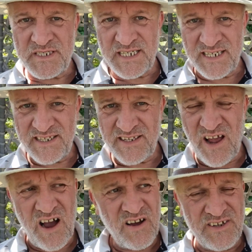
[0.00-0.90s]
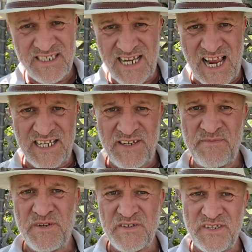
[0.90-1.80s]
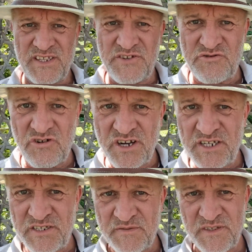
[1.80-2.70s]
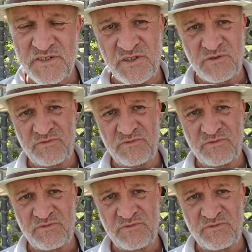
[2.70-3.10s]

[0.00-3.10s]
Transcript: they aren't as active because of the dryness of the soil.